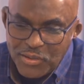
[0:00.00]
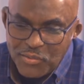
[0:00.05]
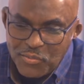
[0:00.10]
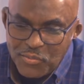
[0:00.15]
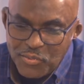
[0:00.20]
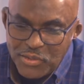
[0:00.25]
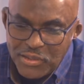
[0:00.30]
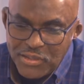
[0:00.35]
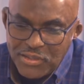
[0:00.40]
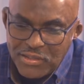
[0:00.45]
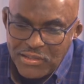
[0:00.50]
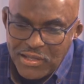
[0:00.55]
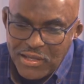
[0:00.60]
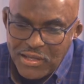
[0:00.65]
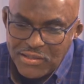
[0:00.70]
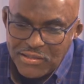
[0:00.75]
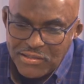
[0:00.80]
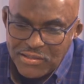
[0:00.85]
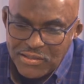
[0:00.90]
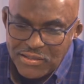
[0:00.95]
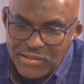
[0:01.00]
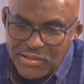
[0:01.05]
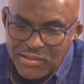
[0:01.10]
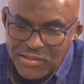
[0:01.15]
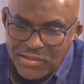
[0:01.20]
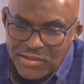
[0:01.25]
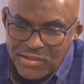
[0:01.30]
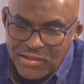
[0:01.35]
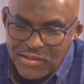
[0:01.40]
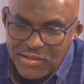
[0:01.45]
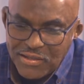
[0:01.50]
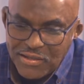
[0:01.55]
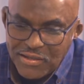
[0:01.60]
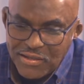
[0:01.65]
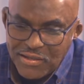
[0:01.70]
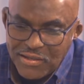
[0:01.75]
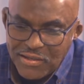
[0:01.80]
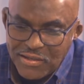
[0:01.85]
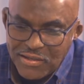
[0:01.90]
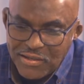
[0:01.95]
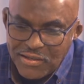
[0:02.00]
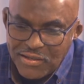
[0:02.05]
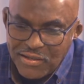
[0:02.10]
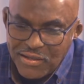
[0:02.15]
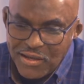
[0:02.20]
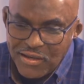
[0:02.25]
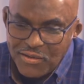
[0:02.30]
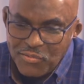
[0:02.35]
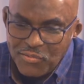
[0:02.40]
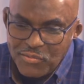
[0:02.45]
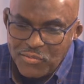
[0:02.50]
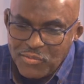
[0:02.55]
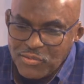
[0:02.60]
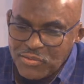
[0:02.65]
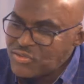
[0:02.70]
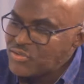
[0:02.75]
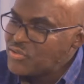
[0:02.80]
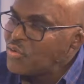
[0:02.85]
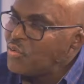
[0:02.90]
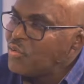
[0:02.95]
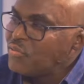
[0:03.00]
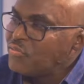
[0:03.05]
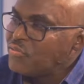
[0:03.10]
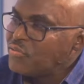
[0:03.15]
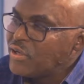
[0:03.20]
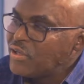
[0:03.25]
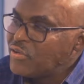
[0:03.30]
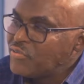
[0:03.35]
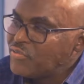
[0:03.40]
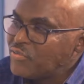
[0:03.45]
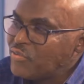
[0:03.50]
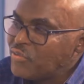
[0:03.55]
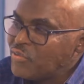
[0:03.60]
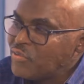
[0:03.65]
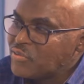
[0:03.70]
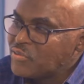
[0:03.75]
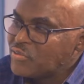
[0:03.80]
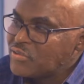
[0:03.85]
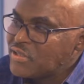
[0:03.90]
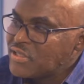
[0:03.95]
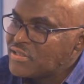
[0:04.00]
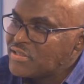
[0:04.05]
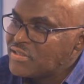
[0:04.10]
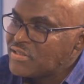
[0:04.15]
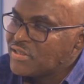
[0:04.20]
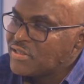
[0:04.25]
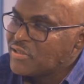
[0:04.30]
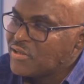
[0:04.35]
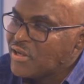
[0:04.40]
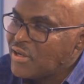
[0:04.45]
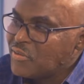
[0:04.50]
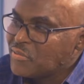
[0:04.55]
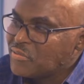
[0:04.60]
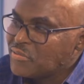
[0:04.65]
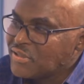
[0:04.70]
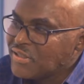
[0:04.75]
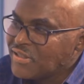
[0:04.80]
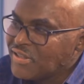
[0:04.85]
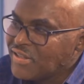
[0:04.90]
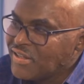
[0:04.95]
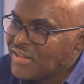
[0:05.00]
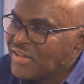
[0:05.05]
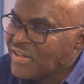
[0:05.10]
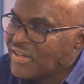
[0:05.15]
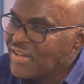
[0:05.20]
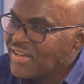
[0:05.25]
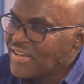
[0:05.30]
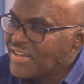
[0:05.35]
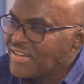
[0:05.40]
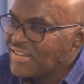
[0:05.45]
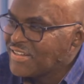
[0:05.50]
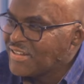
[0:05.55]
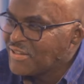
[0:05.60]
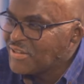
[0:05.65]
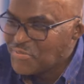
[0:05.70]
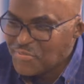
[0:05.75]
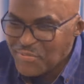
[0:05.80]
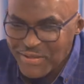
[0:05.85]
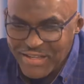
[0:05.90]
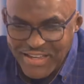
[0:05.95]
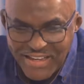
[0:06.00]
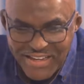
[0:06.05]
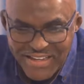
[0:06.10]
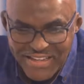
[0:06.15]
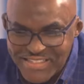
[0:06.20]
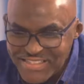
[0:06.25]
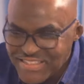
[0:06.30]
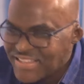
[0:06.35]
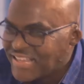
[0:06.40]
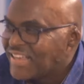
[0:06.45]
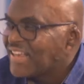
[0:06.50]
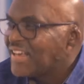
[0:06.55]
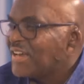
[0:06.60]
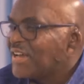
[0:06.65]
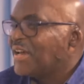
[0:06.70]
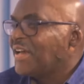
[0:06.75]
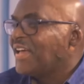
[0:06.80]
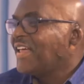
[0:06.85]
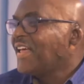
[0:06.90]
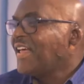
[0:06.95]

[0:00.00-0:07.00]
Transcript: when we landed, we were so grateful to touch the ground. Because